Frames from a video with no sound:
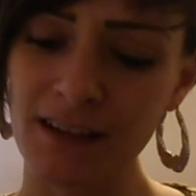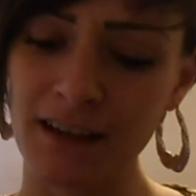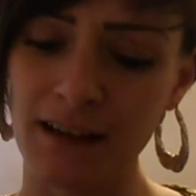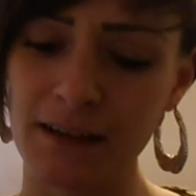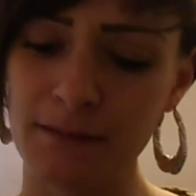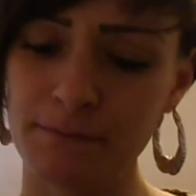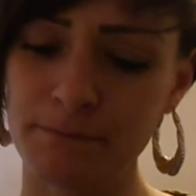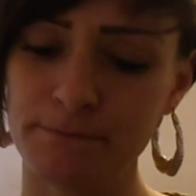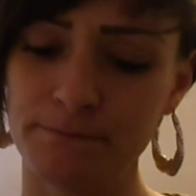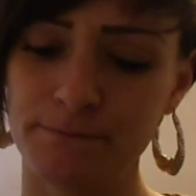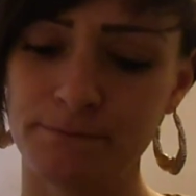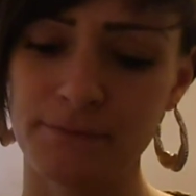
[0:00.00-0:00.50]

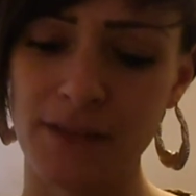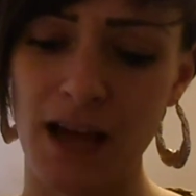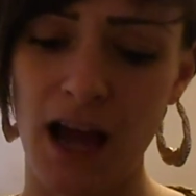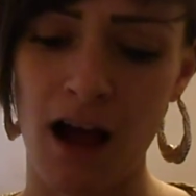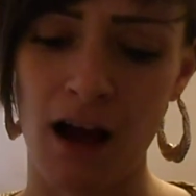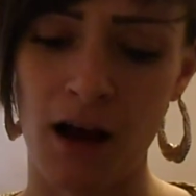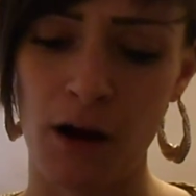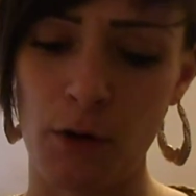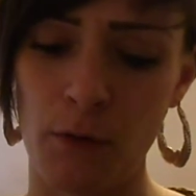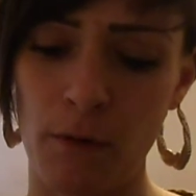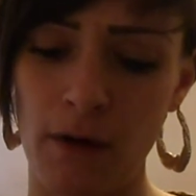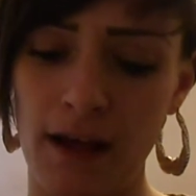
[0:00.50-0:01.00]

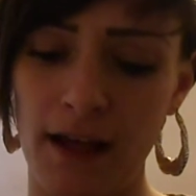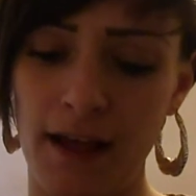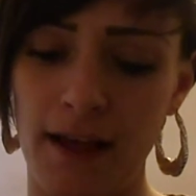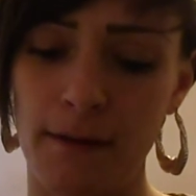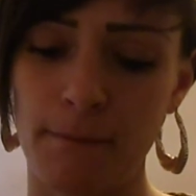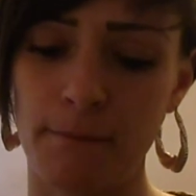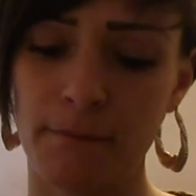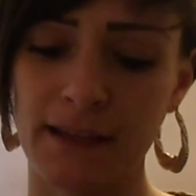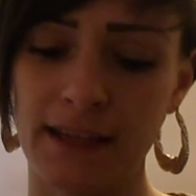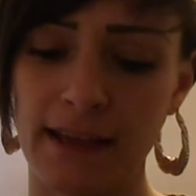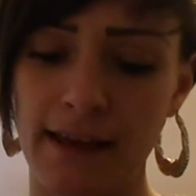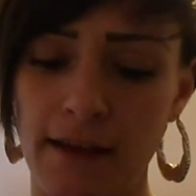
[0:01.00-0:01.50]

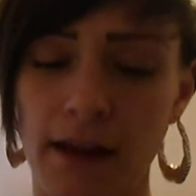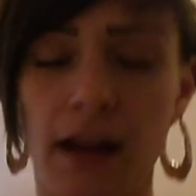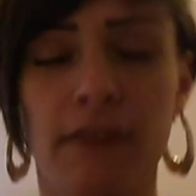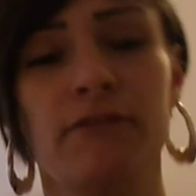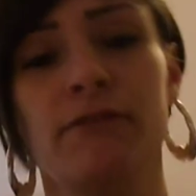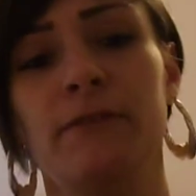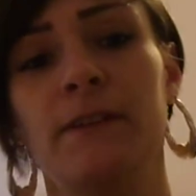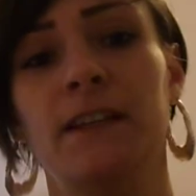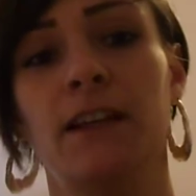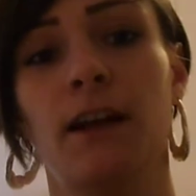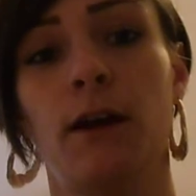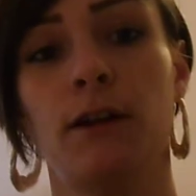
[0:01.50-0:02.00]
I'll get
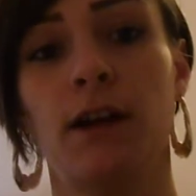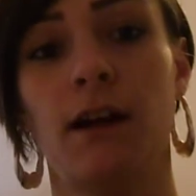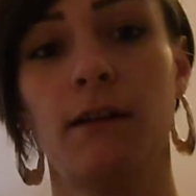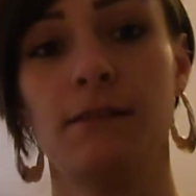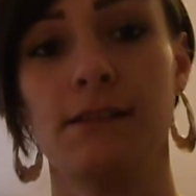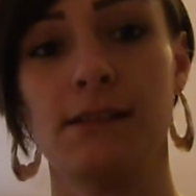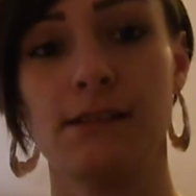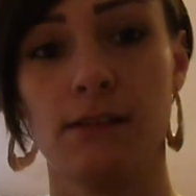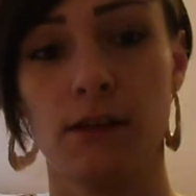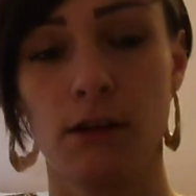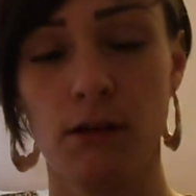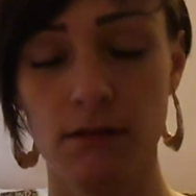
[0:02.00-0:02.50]
another video
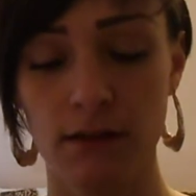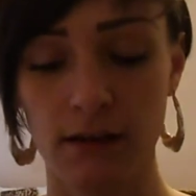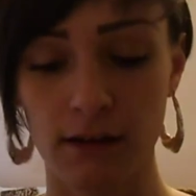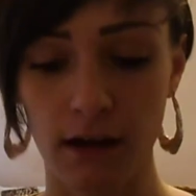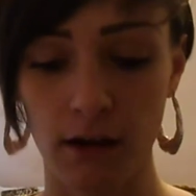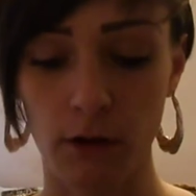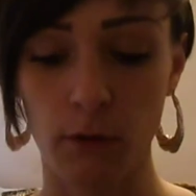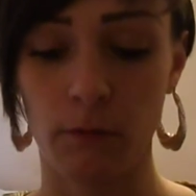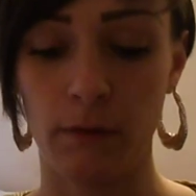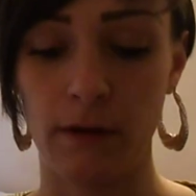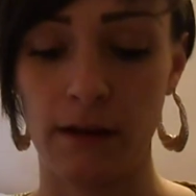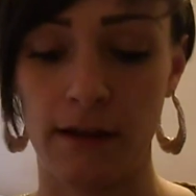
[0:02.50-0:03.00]
going soon,
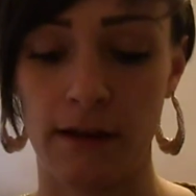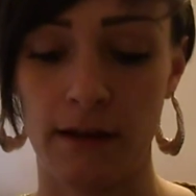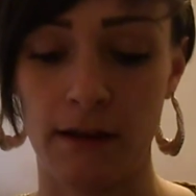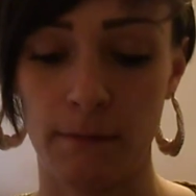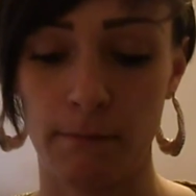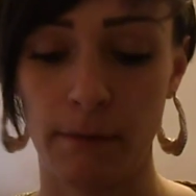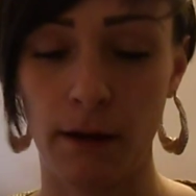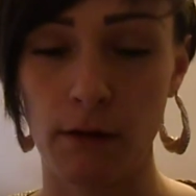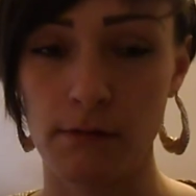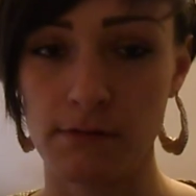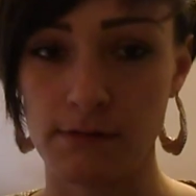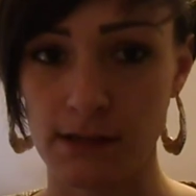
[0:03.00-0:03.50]
and I'll
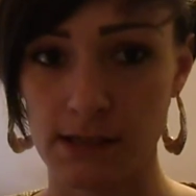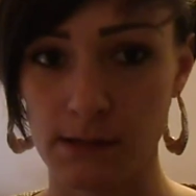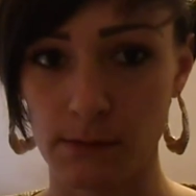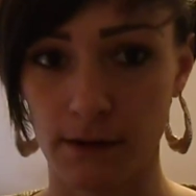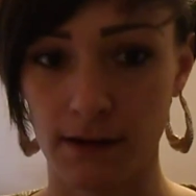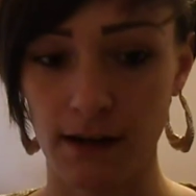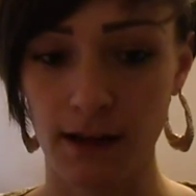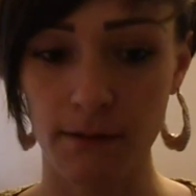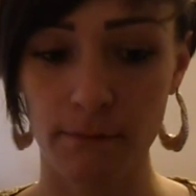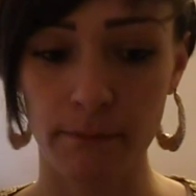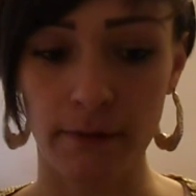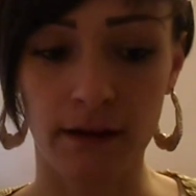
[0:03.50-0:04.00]
post this
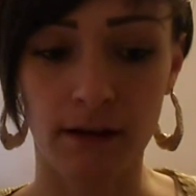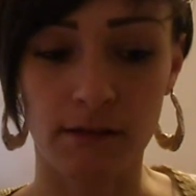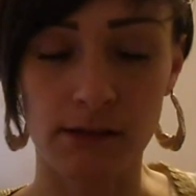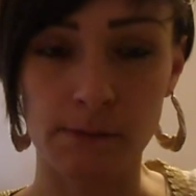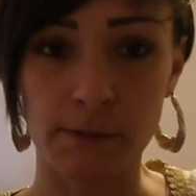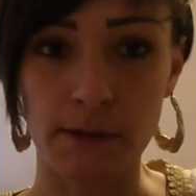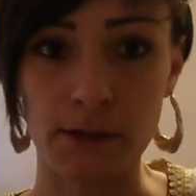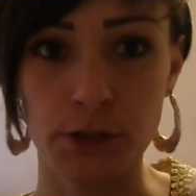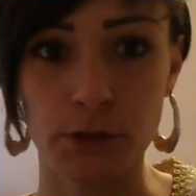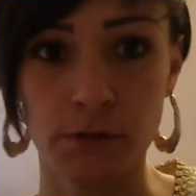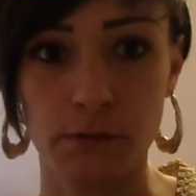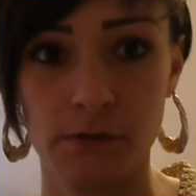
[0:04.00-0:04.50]
one up, and I'll
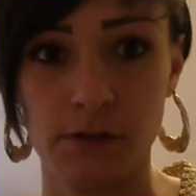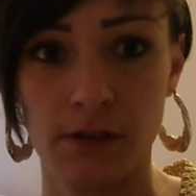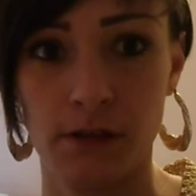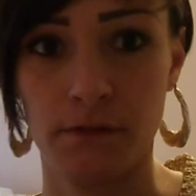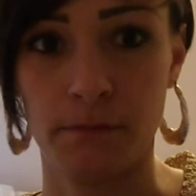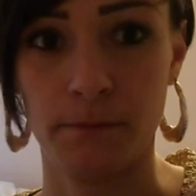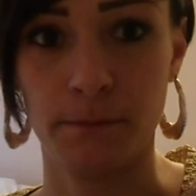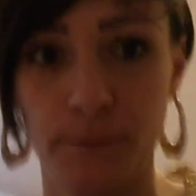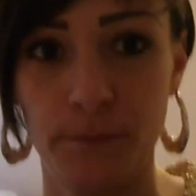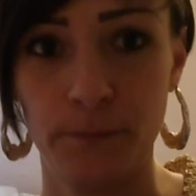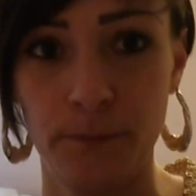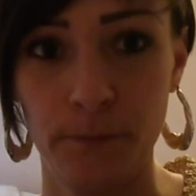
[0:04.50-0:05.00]
speak to you all
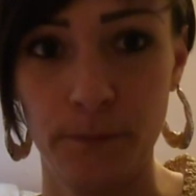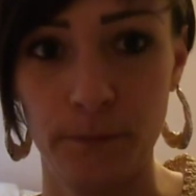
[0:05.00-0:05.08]
soon.